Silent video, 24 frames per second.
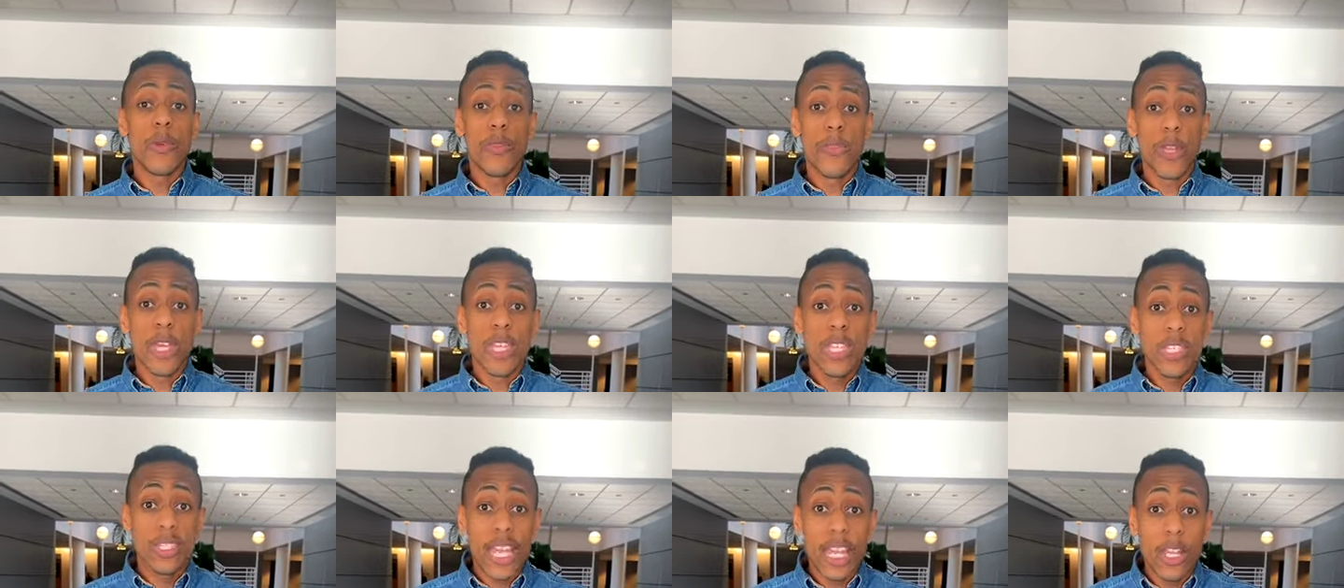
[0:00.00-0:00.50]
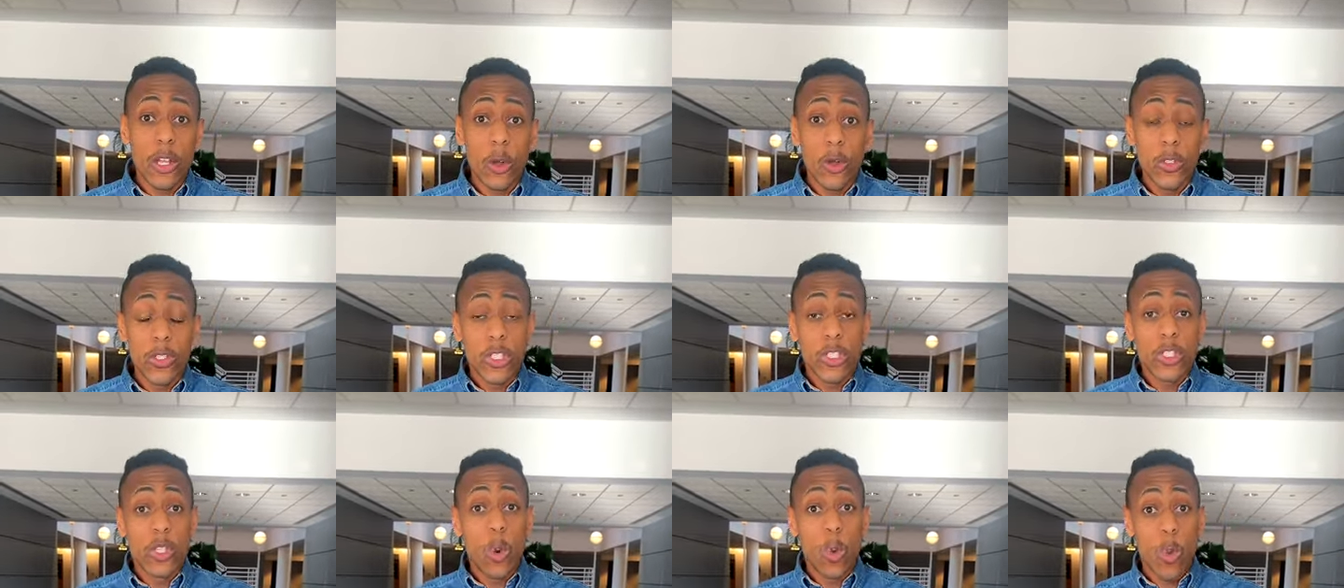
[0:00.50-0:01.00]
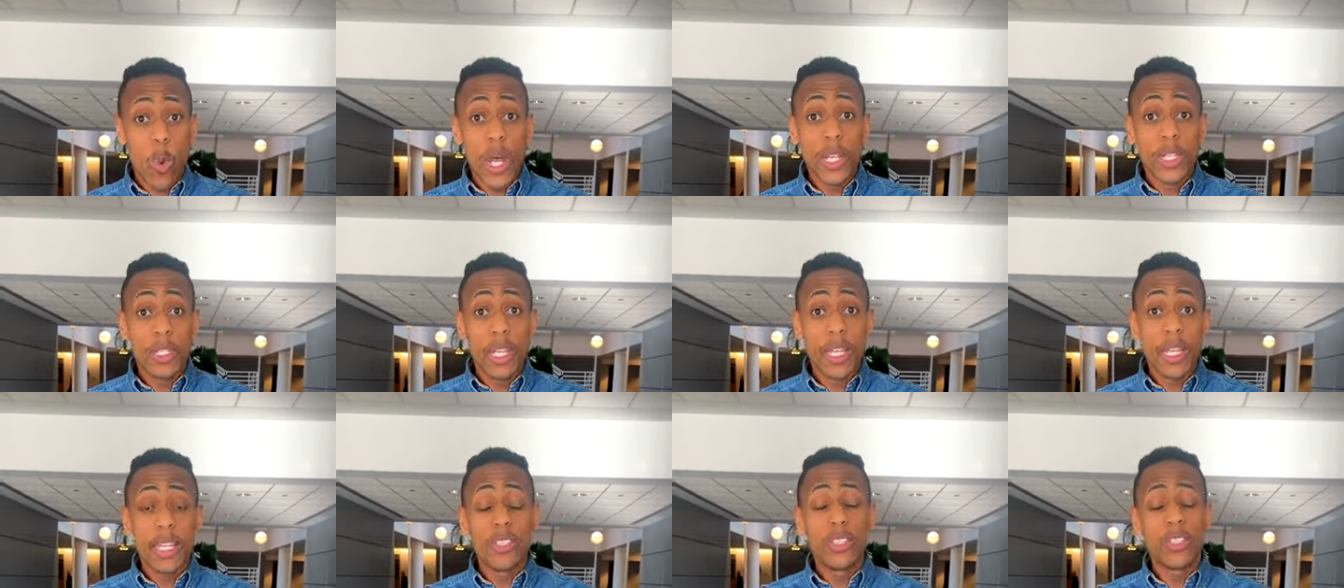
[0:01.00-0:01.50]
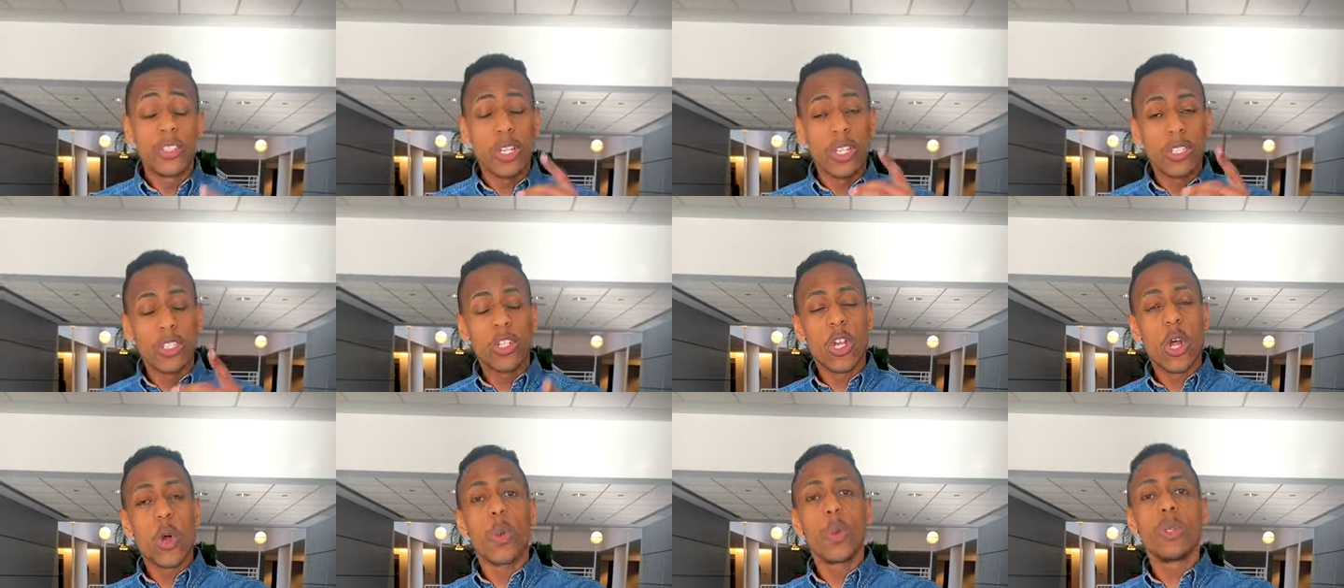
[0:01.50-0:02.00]
things that goes into one lens,
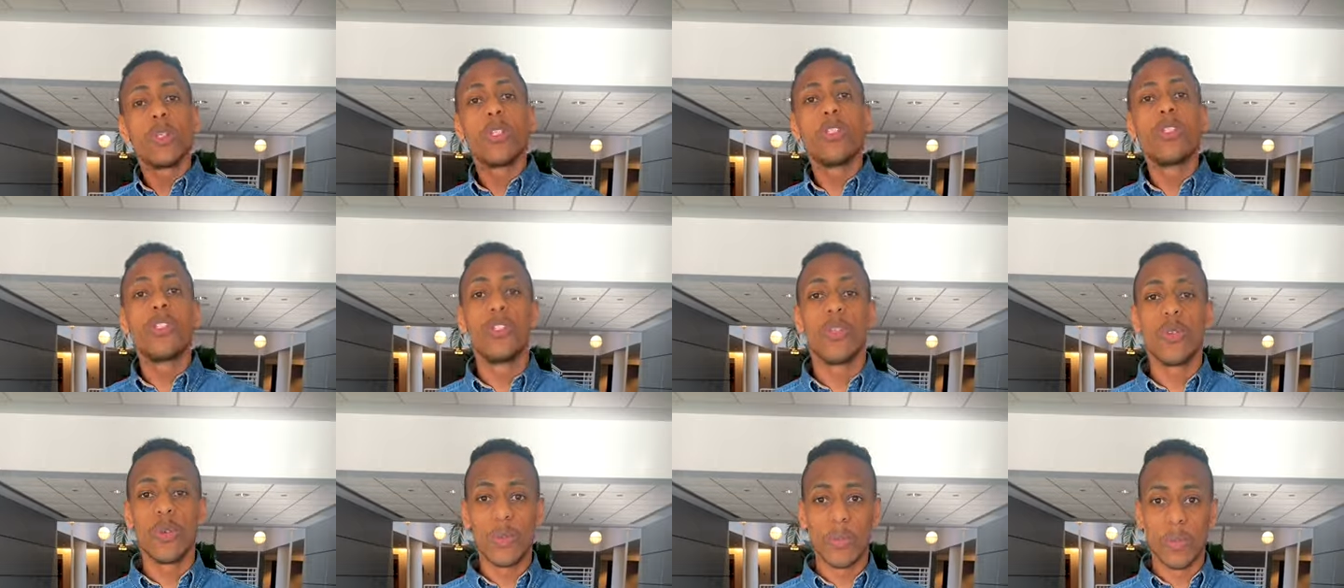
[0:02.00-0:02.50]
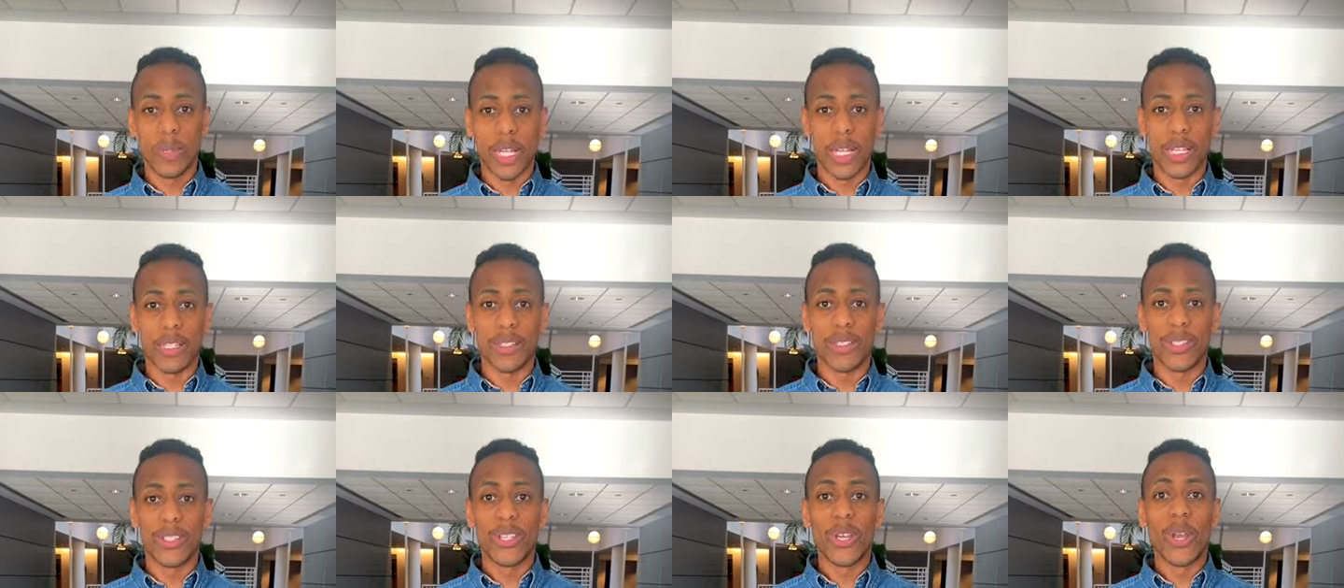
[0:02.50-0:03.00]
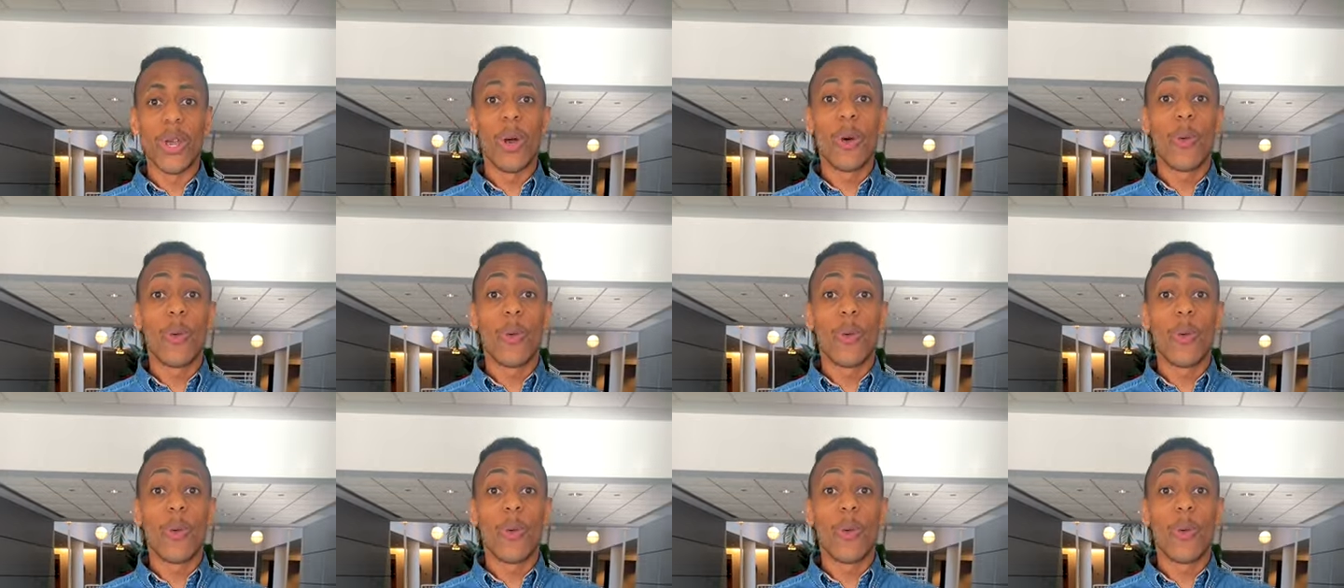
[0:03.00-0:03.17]
let's go with the zoom lens.